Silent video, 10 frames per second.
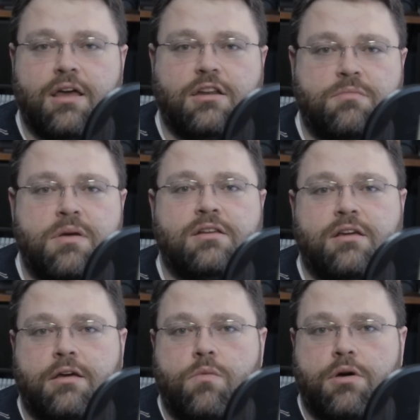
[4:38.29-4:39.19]
depending
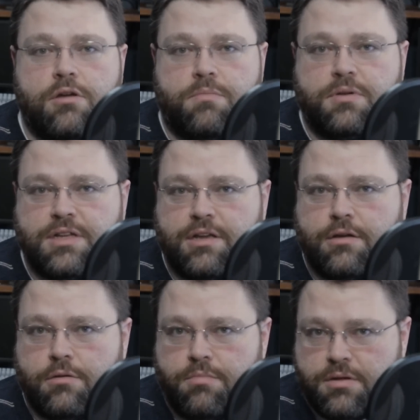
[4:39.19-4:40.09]
on what your
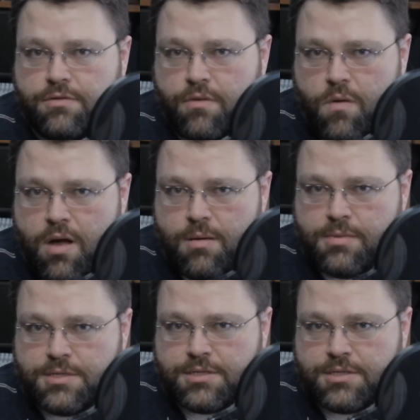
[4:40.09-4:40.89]
particular build requirements